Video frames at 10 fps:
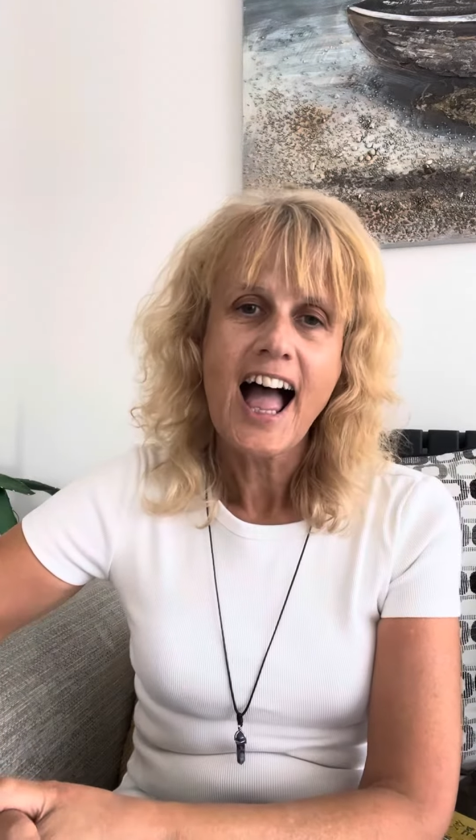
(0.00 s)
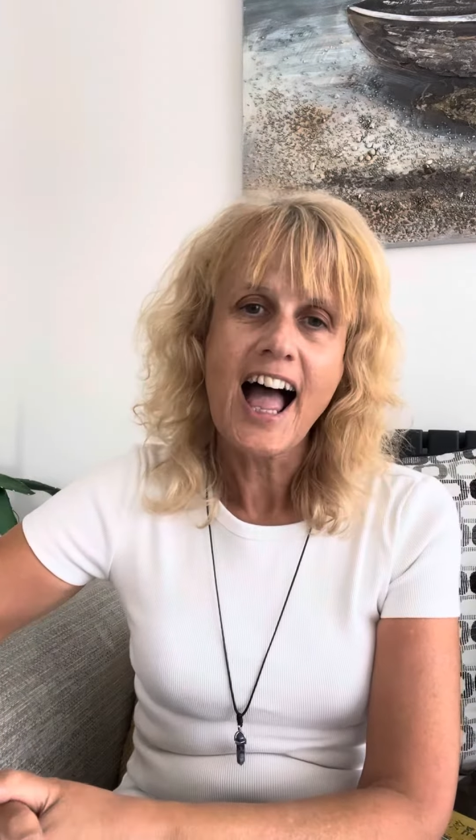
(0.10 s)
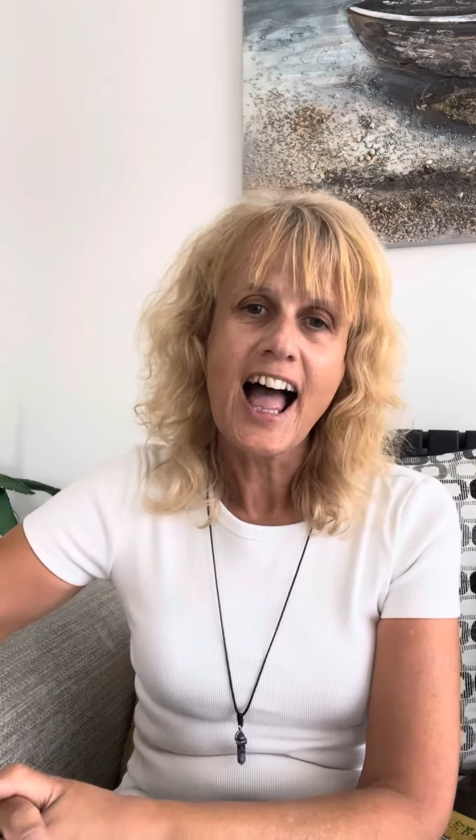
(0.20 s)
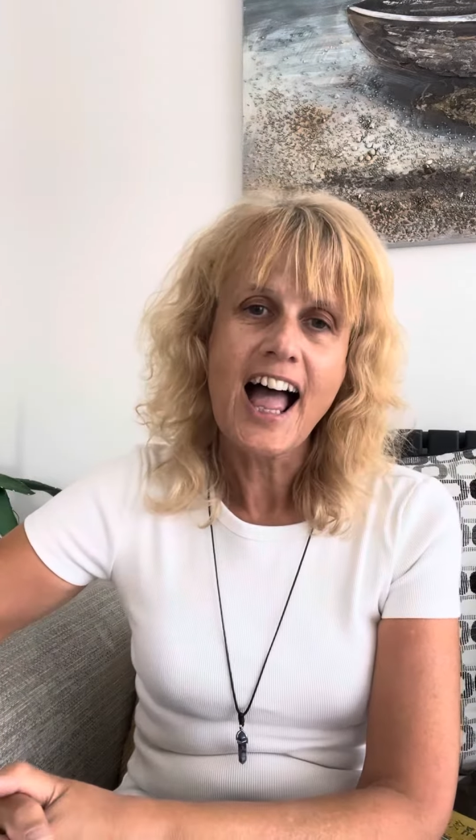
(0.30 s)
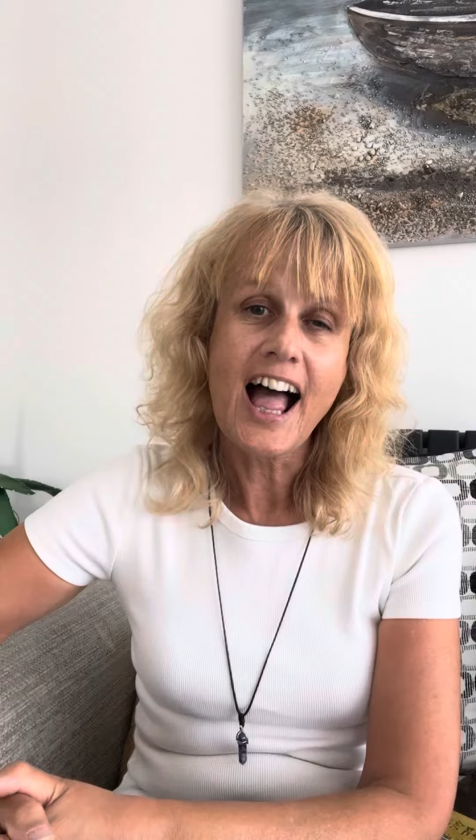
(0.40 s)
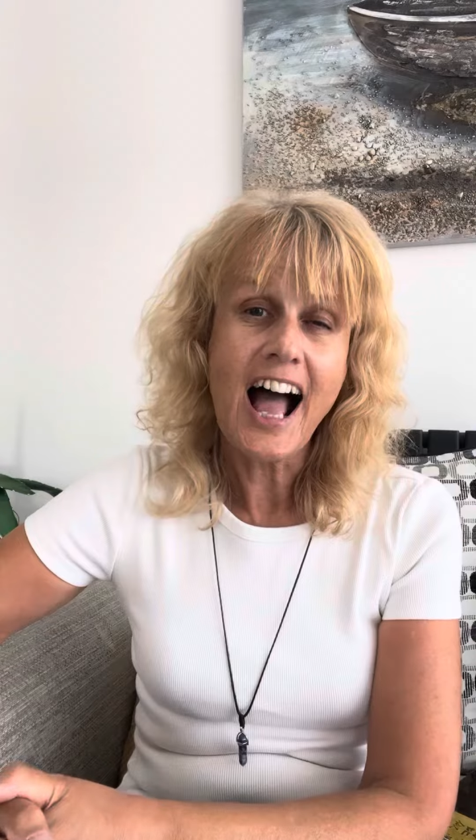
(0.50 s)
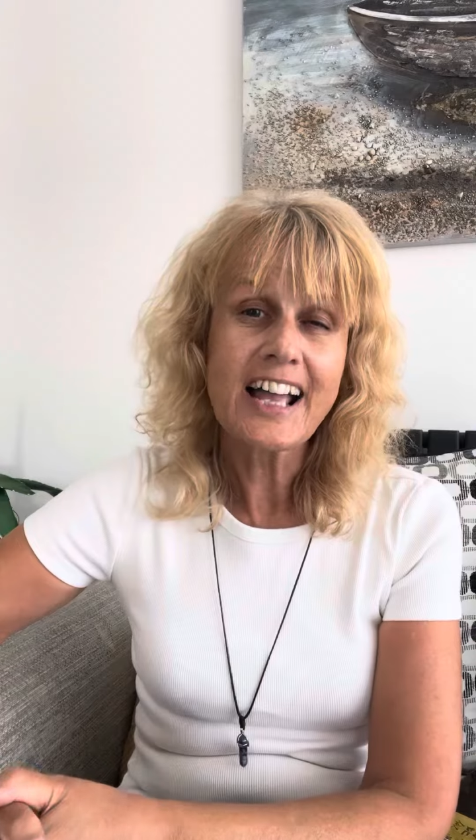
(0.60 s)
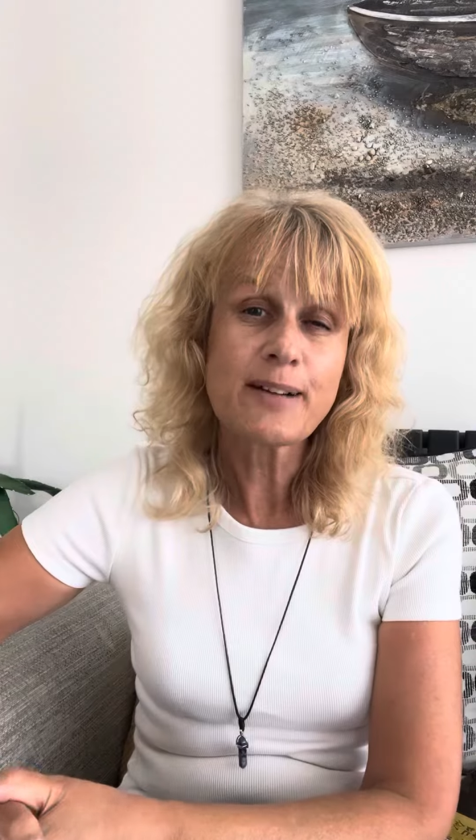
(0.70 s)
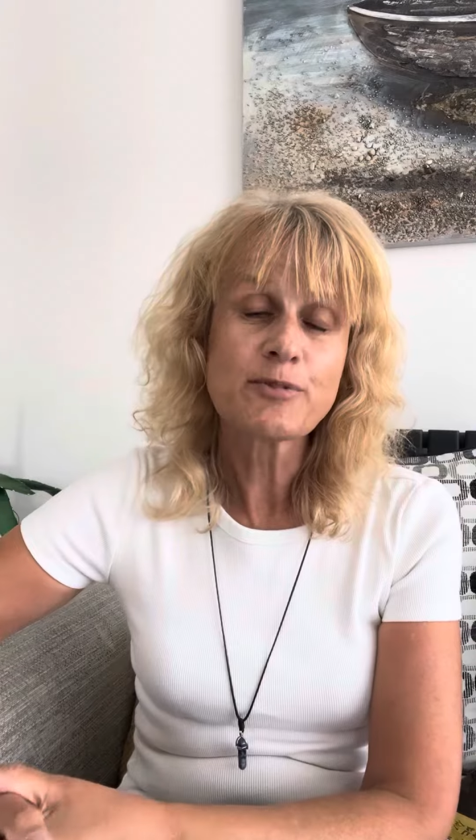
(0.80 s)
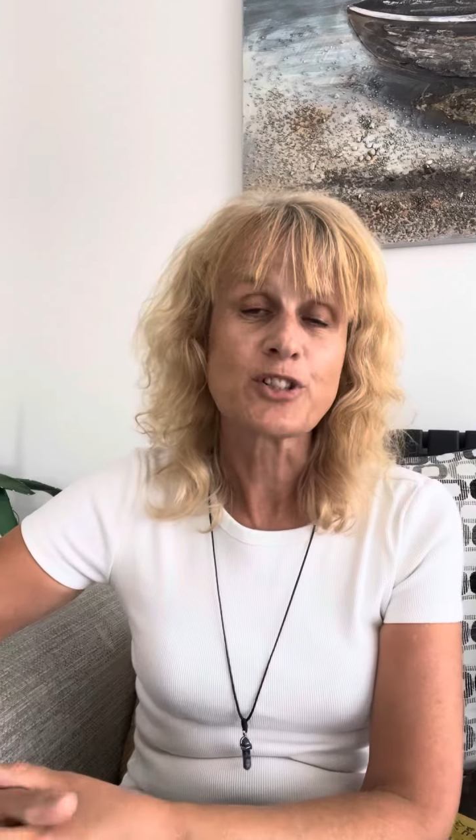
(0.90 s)
Uh,
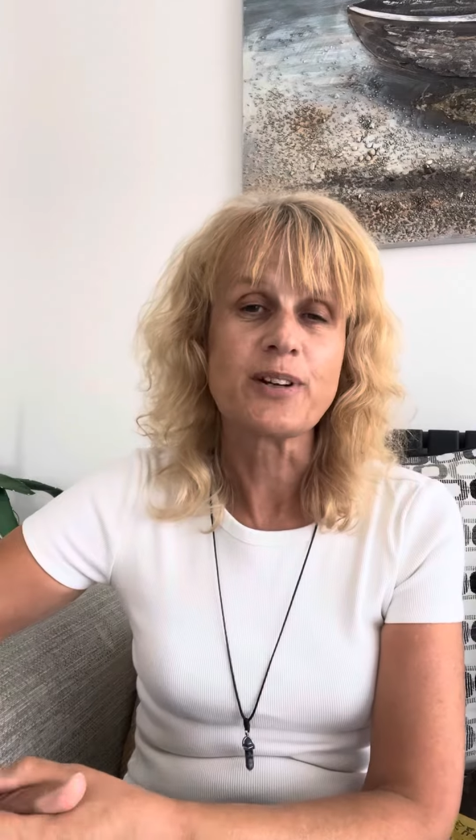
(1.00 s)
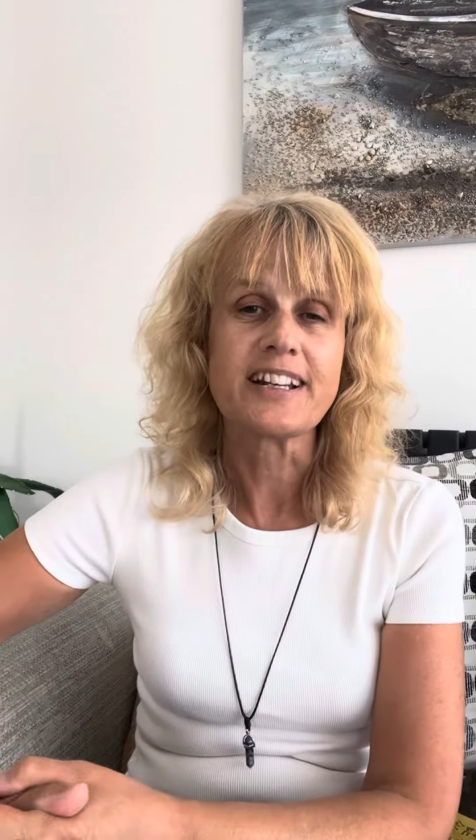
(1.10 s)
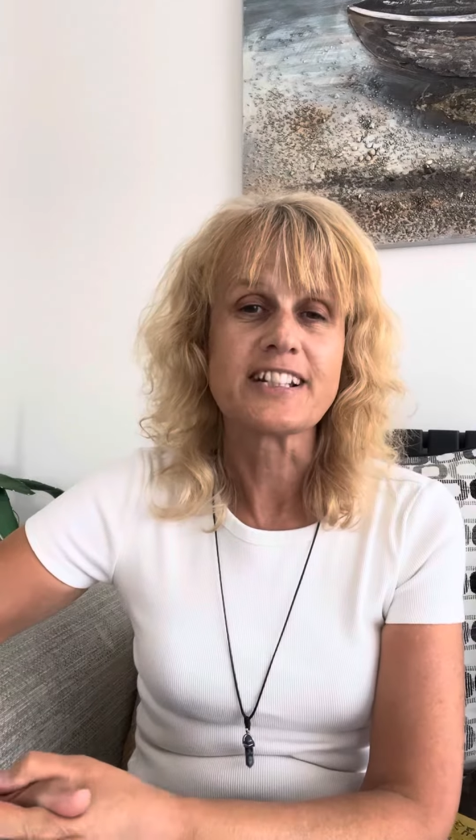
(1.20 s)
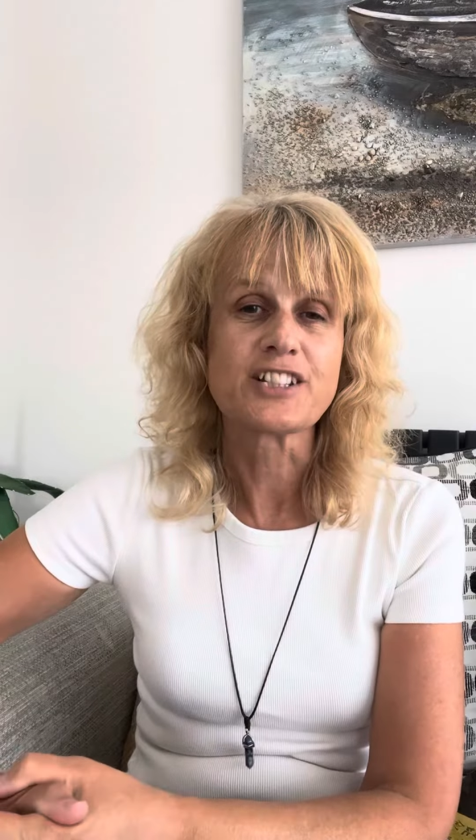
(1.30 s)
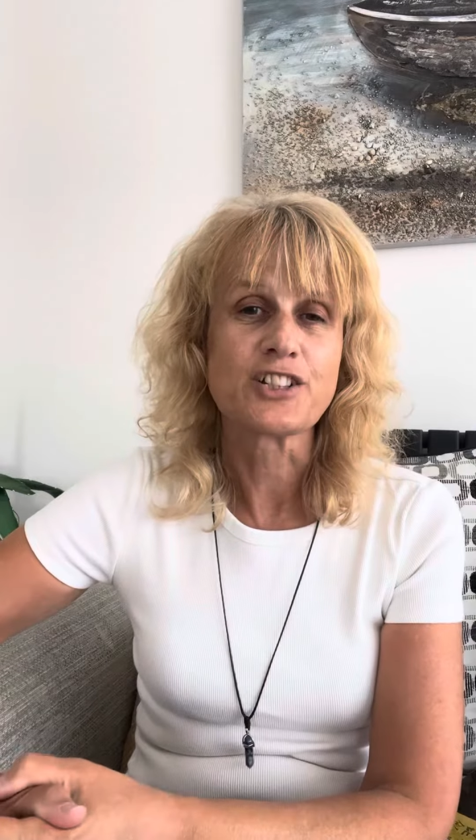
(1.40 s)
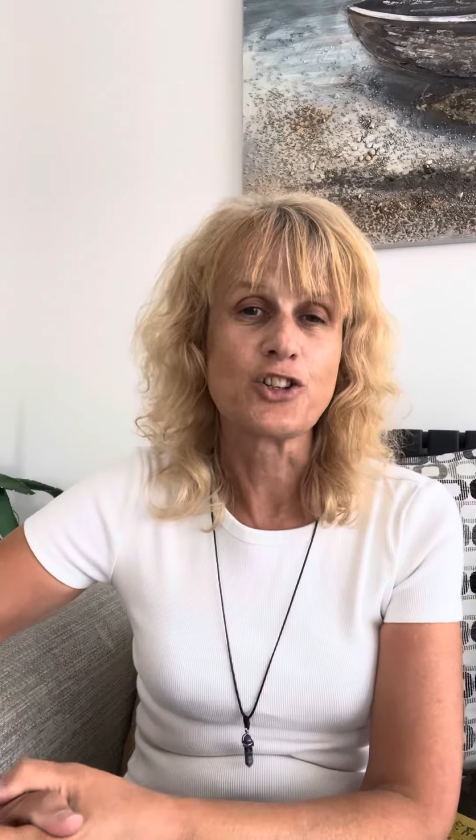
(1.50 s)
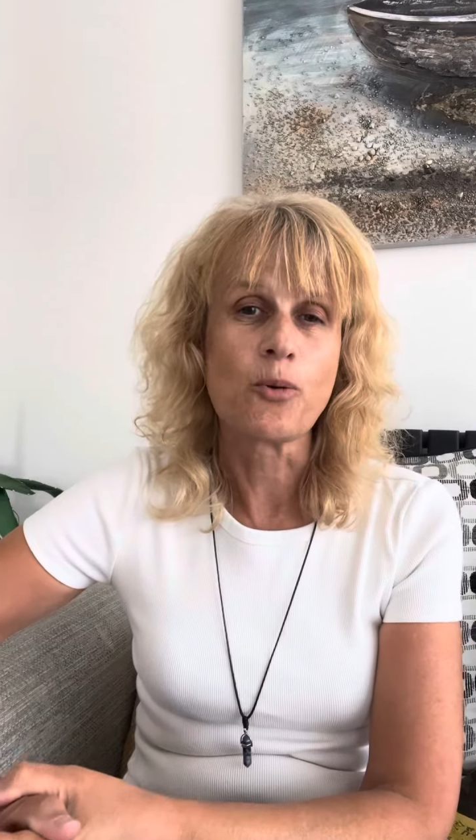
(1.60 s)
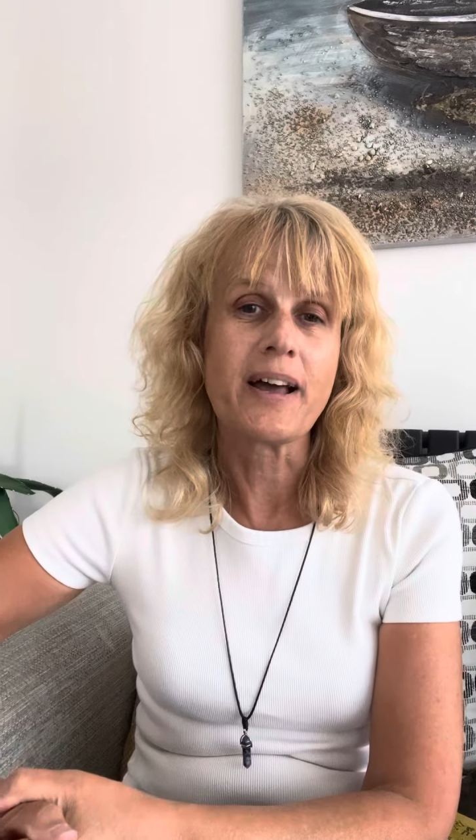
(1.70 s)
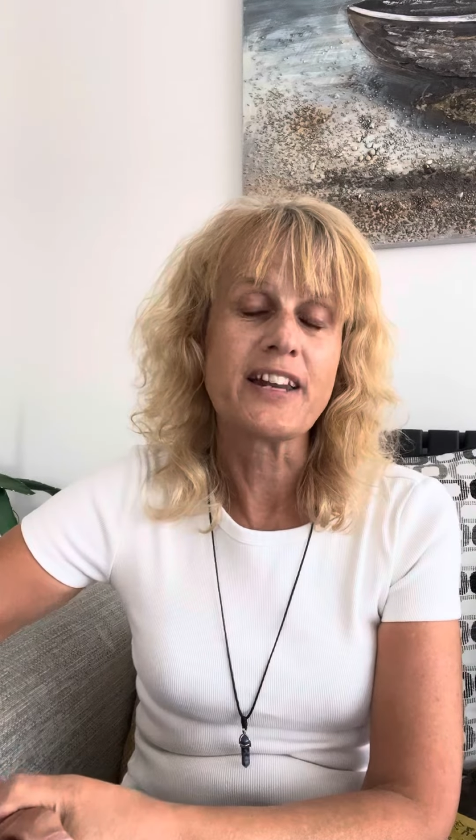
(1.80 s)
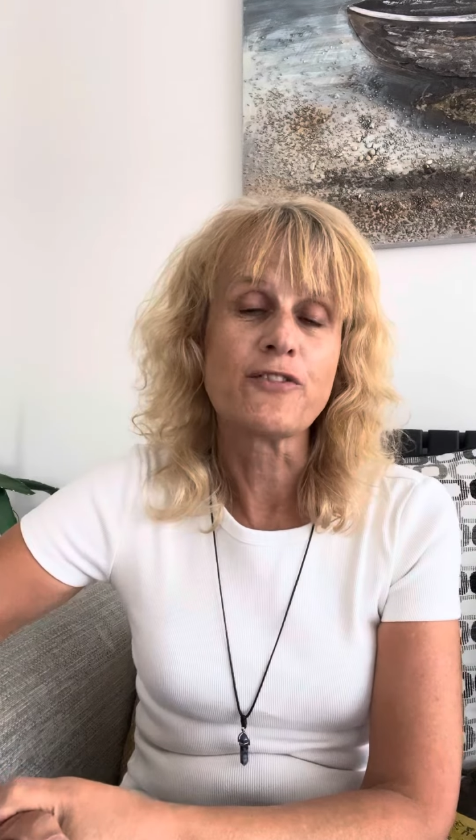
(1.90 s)
hi, I'm Julie, and as not
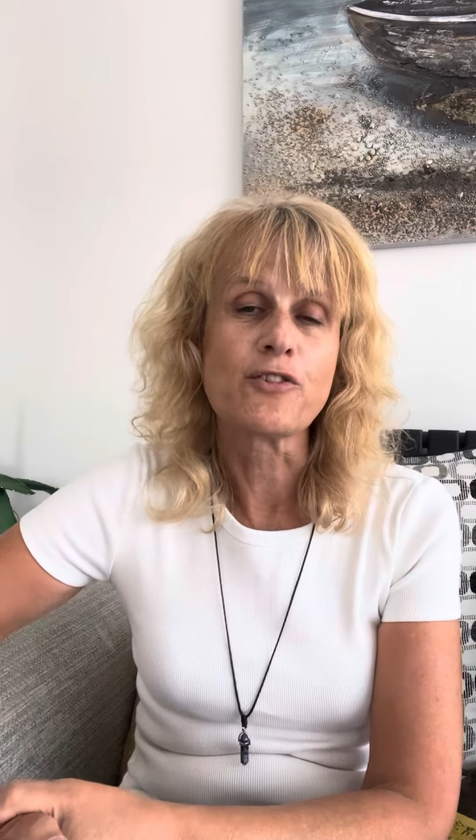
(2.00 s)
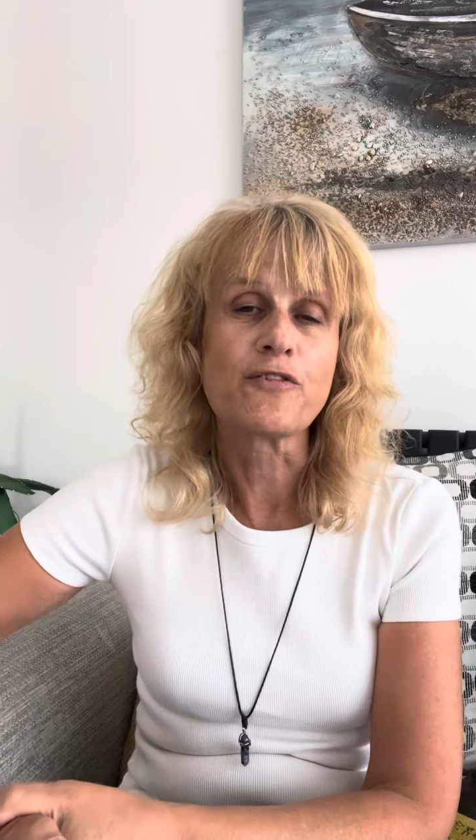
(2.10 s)
many of you who